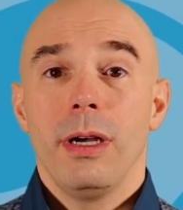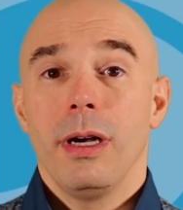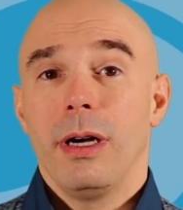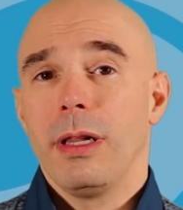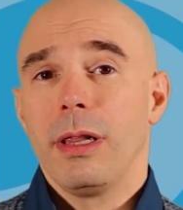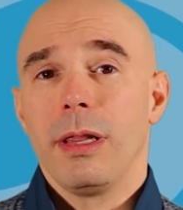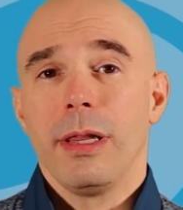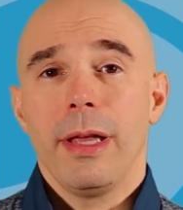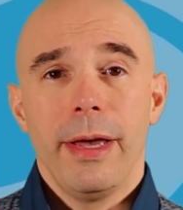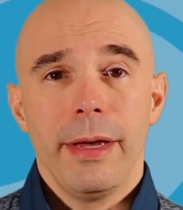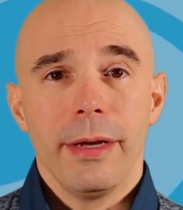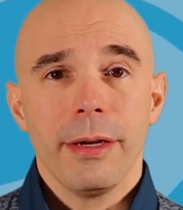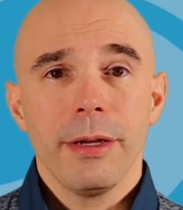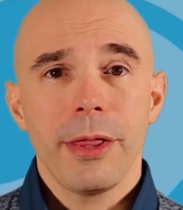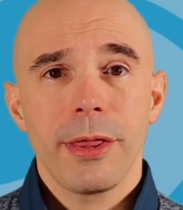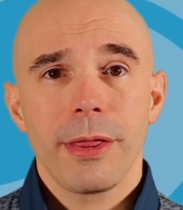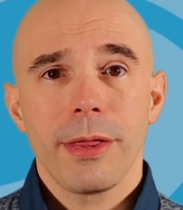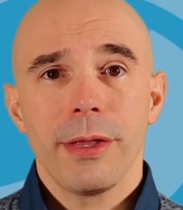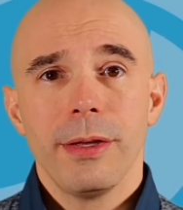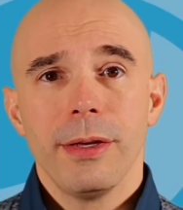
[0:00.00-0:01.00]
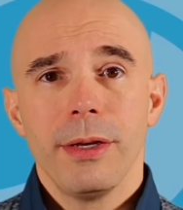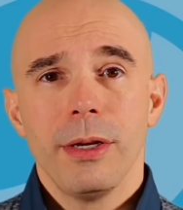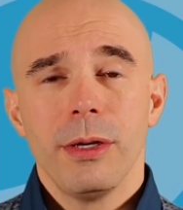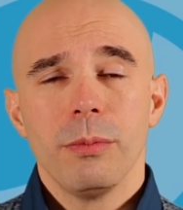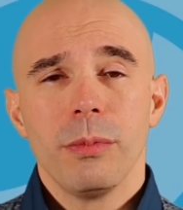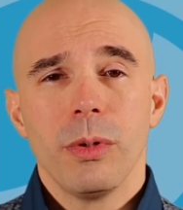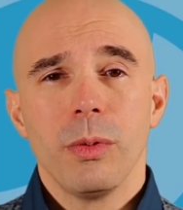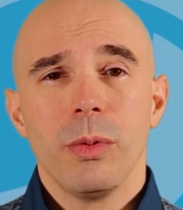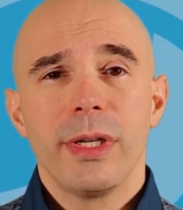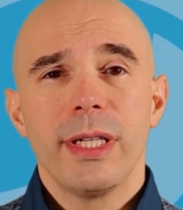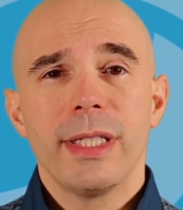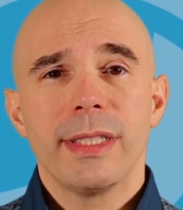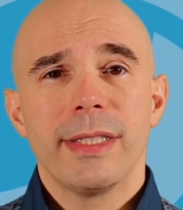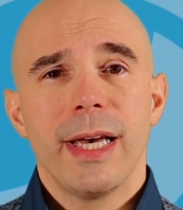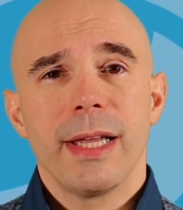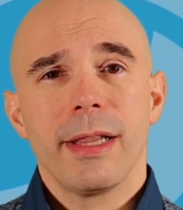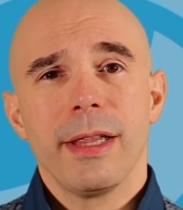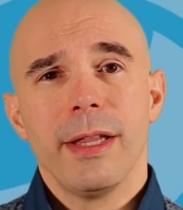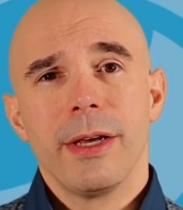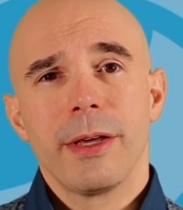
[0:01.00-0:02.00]
a length, but what is
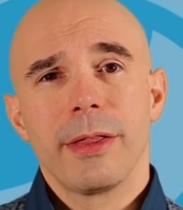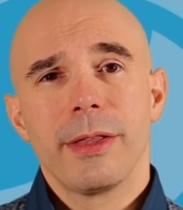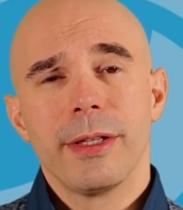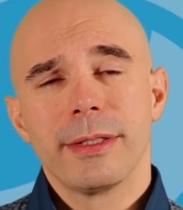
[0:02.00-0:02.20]
that length?